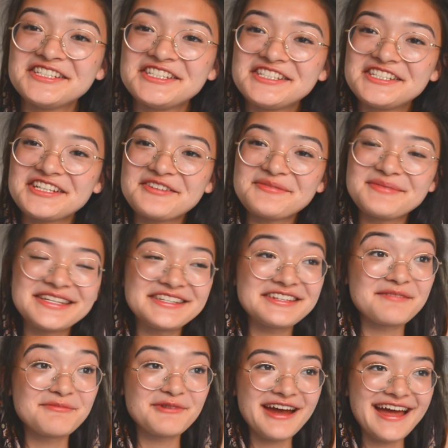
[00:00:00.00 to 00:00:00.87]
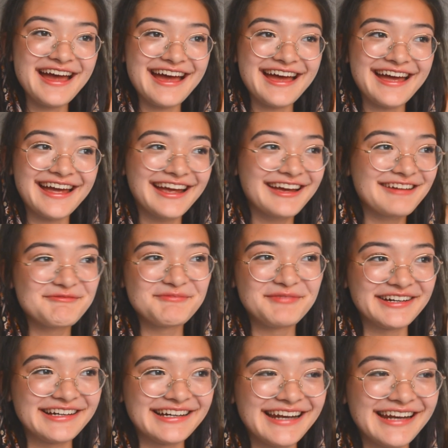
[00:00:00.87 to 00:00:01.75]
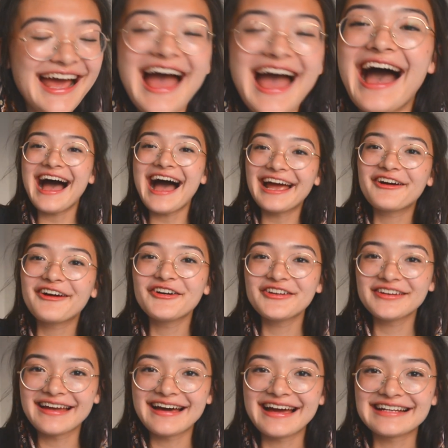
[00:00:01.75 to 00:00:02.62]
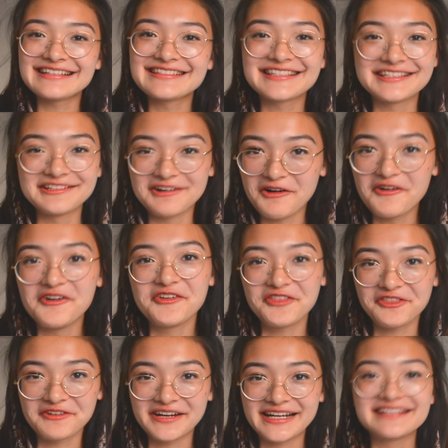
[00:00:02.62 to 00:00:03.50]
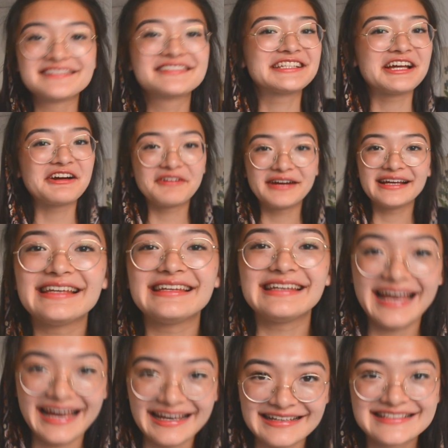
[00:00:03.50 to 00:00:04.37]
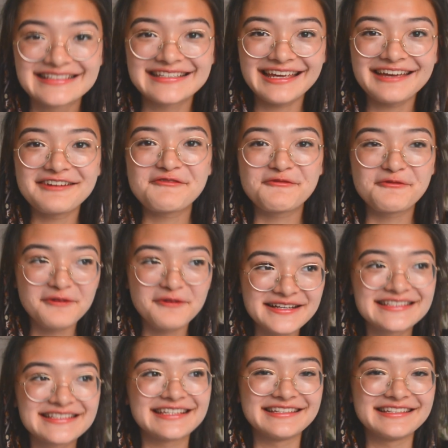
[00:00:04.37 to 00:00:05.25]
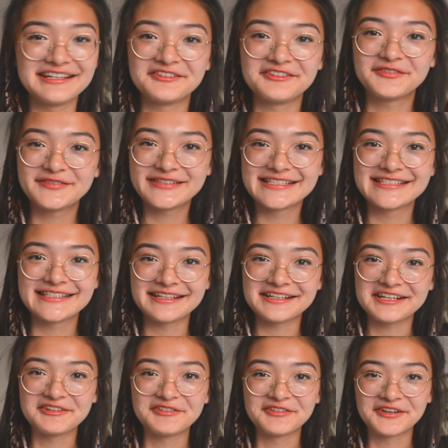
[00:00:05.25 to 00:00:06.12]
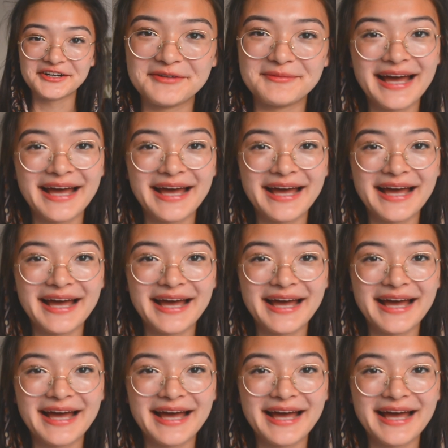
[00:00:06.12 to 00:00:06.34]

don't mean to brag, but I got 9s in all 3, so yes, it was enough to study from,